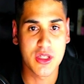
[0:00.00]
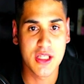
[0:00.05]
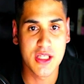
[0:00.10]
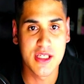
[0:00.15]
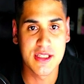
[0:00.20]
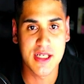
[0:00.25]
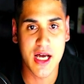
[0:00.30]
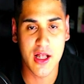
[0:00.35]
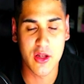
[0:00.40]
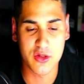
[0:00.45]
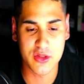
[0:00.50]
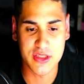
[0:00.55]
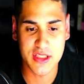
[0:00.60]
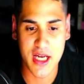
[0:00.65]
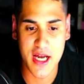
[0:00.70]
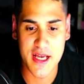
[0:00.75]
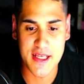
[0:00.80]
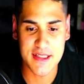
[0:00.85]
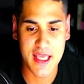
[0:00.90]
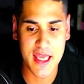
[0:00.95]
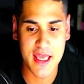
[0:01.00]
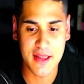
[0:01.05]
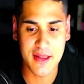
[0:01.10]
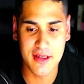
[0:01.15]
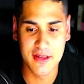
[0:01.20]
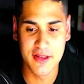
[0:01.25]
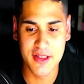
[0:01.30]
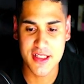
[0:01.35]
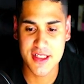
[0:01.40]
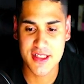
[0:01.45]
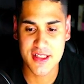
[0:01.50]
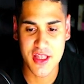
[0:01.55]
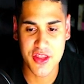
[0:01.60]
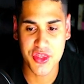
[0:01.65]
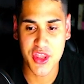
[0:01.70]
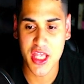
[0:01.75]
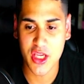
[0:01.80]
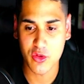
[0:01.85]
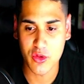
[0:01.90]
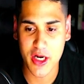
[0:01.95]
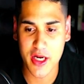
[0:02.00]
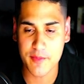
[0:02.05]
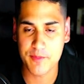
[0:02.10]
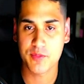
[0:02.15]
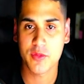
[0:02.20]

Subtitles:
guys. And this is the thing, right?